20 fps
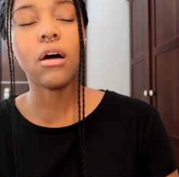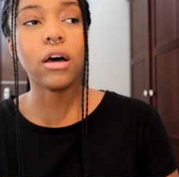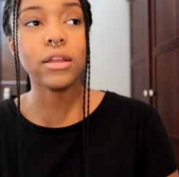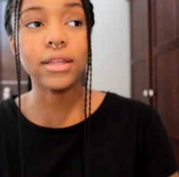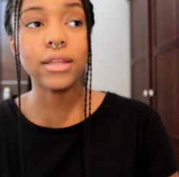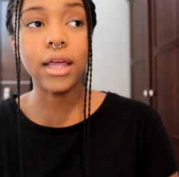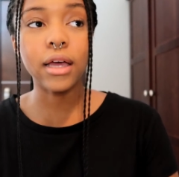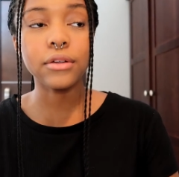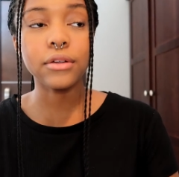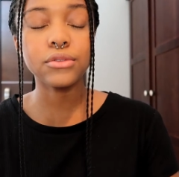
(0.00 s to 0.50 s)

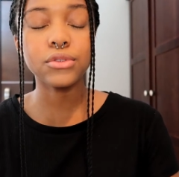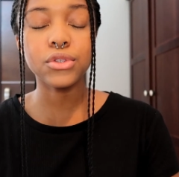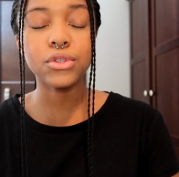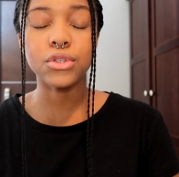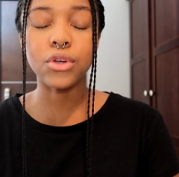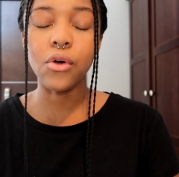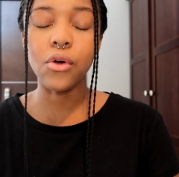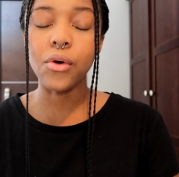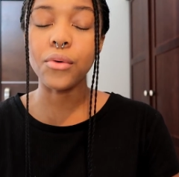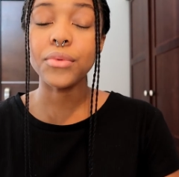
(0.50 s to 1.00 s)
online.
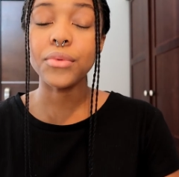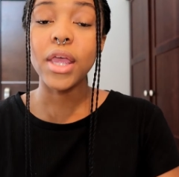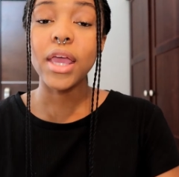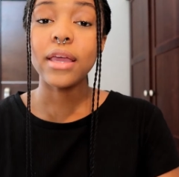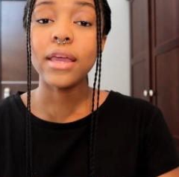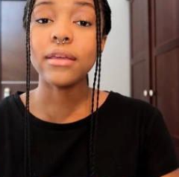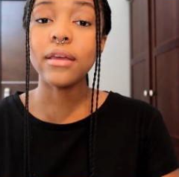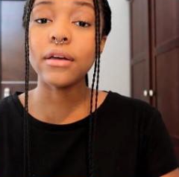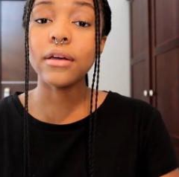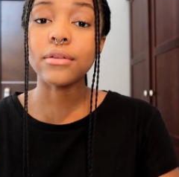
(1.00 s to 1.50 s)
So
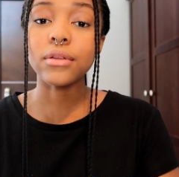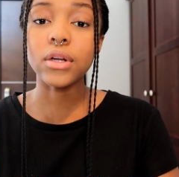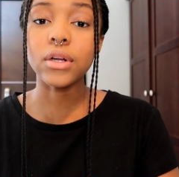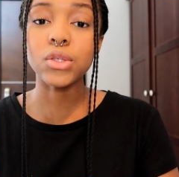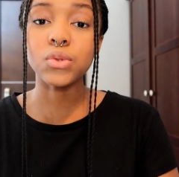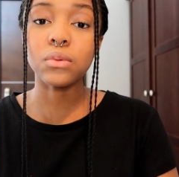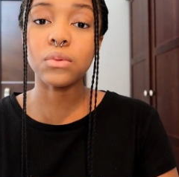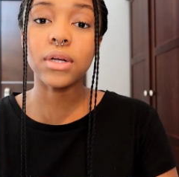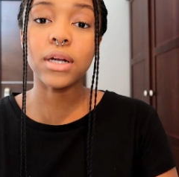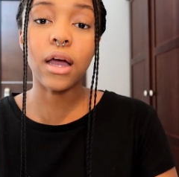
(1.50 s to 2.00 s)
yeah, that
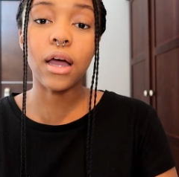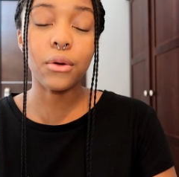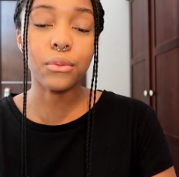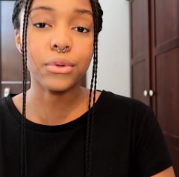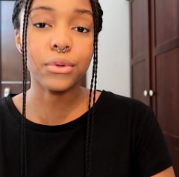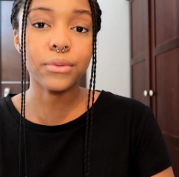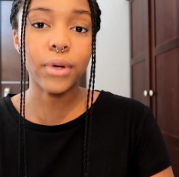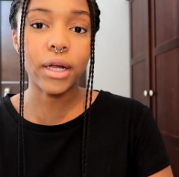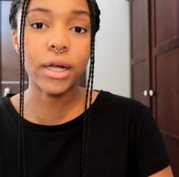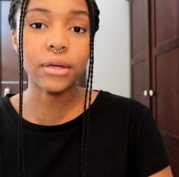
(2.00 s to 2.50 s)
is what I
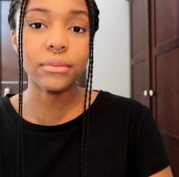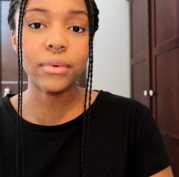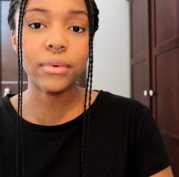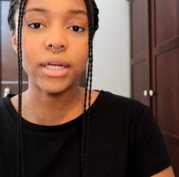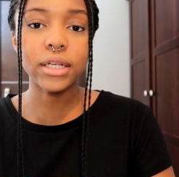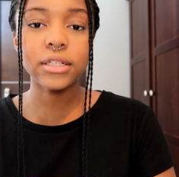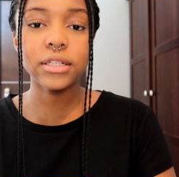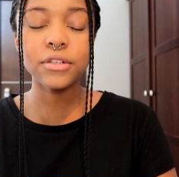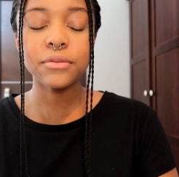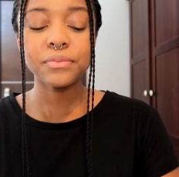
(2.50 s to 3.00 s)
would
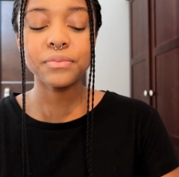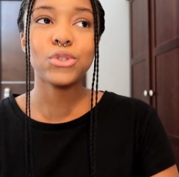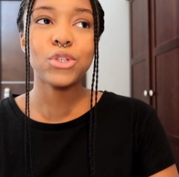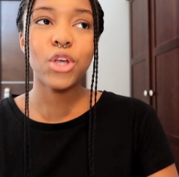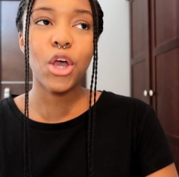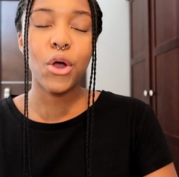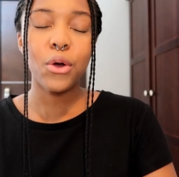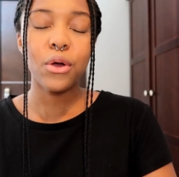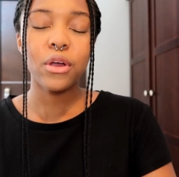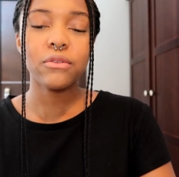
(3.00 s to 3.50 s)
recommend.
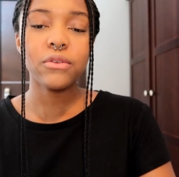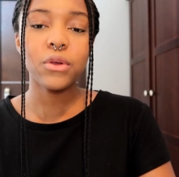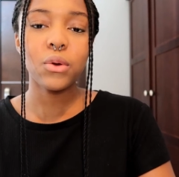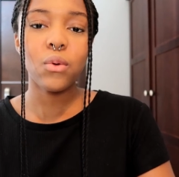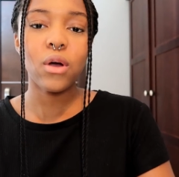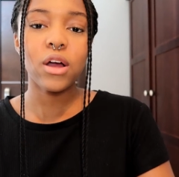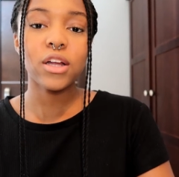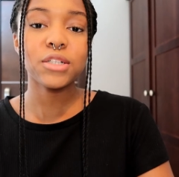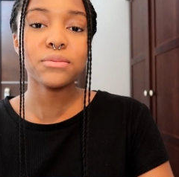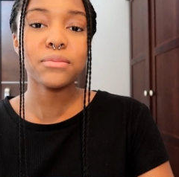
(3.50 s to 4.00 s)
So if
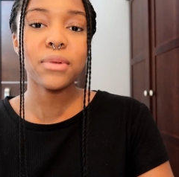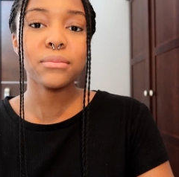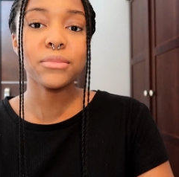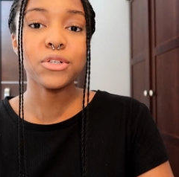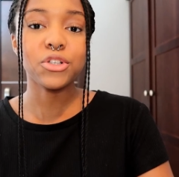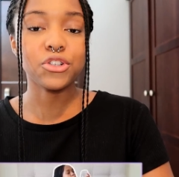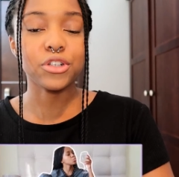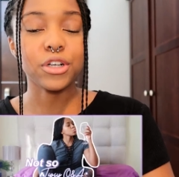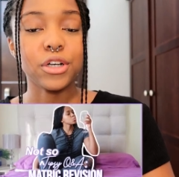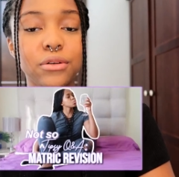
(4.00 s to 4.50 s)
you watch my
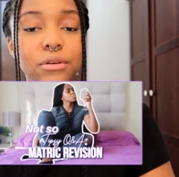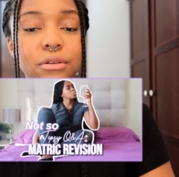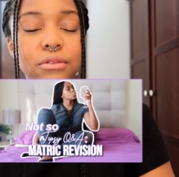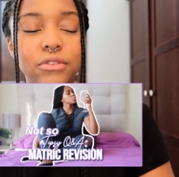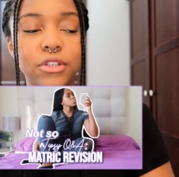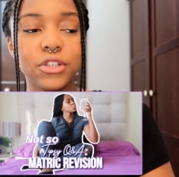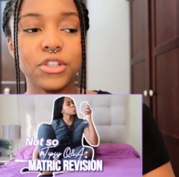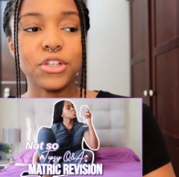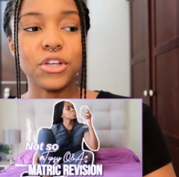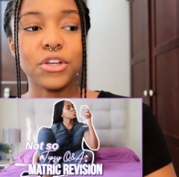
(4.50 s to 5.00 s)
matric
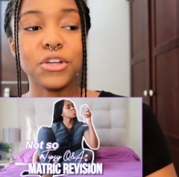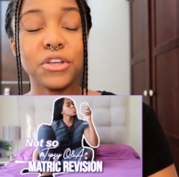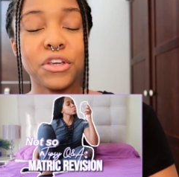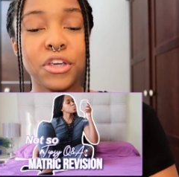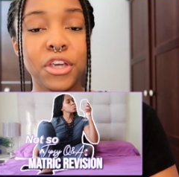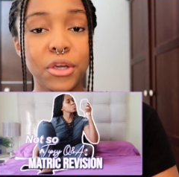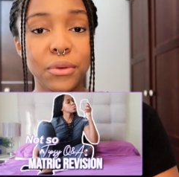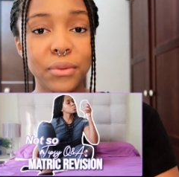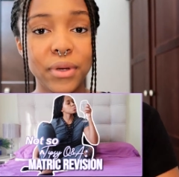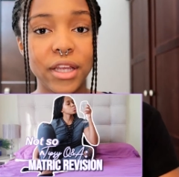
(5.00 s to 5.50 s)
revision
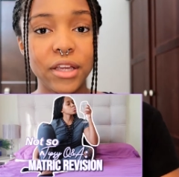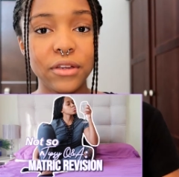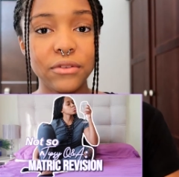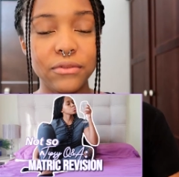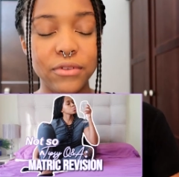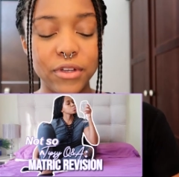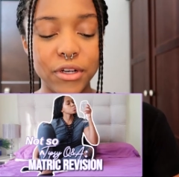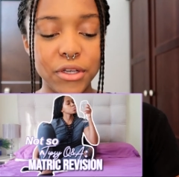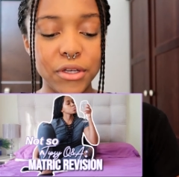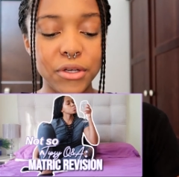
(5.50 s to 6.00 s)

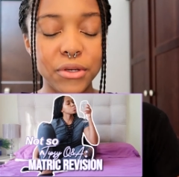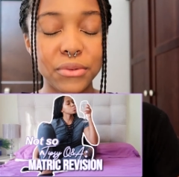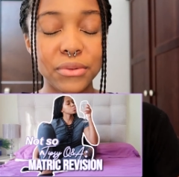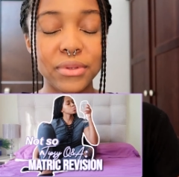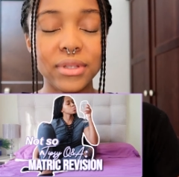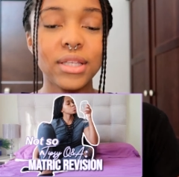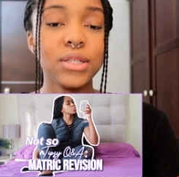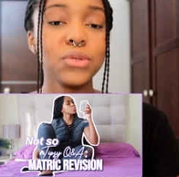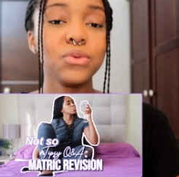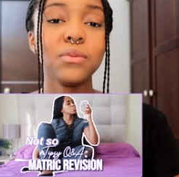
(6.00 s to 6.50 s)
Q&A video,
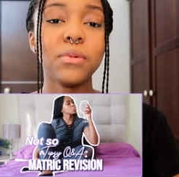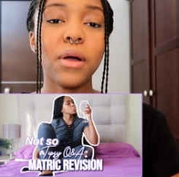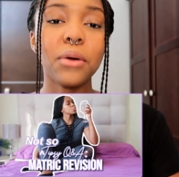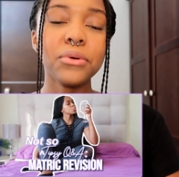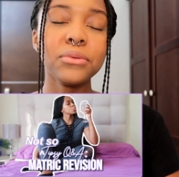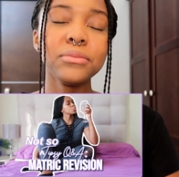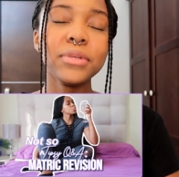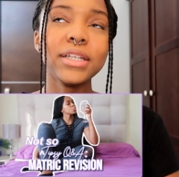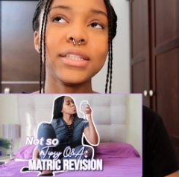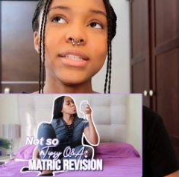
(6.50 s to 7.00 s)
this will
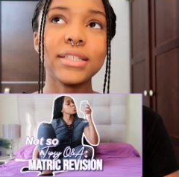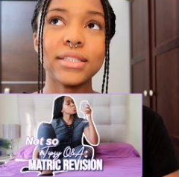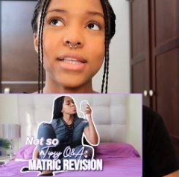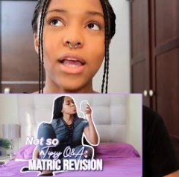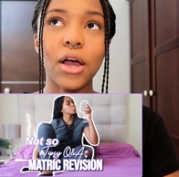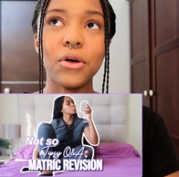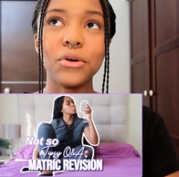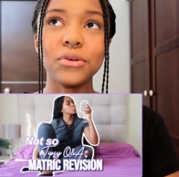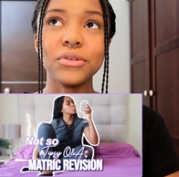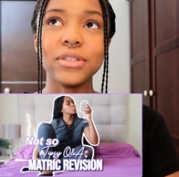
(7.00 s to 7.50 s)
probably
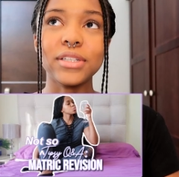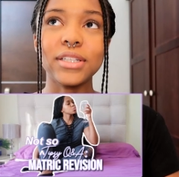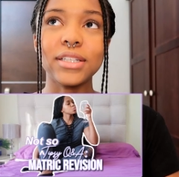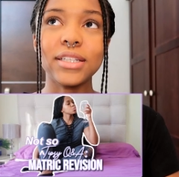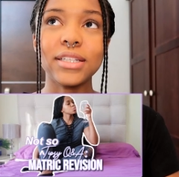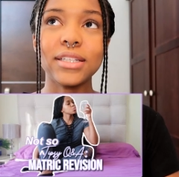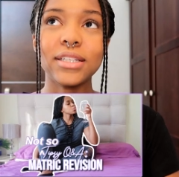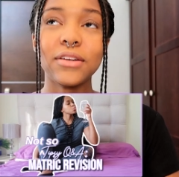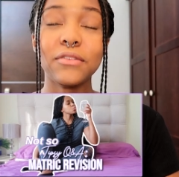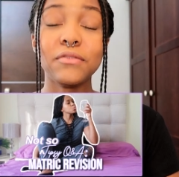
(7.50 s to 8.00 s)

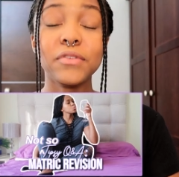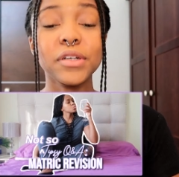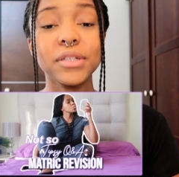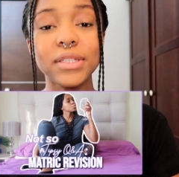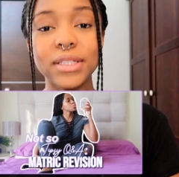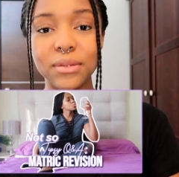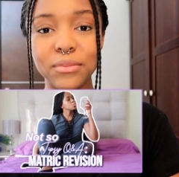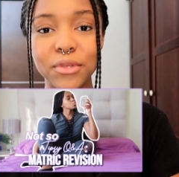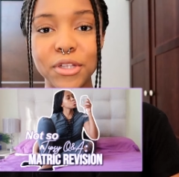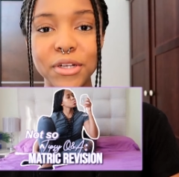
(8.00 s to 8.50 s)
sound
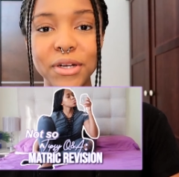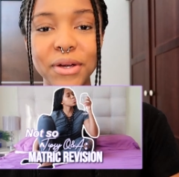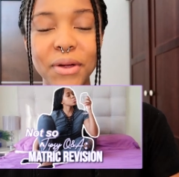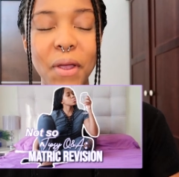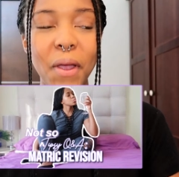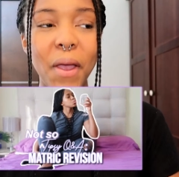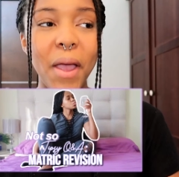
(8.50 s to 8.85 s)
very similar.